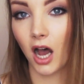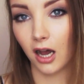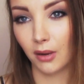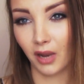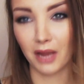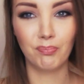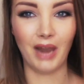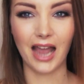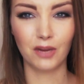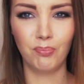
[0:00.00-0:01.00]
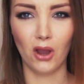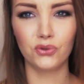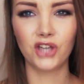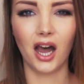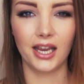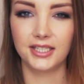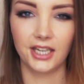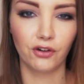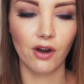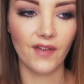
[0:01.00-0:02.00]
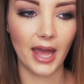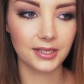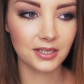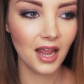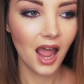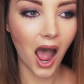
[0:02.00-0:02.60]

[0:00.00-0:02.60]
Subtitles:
like black bow tie dinner event,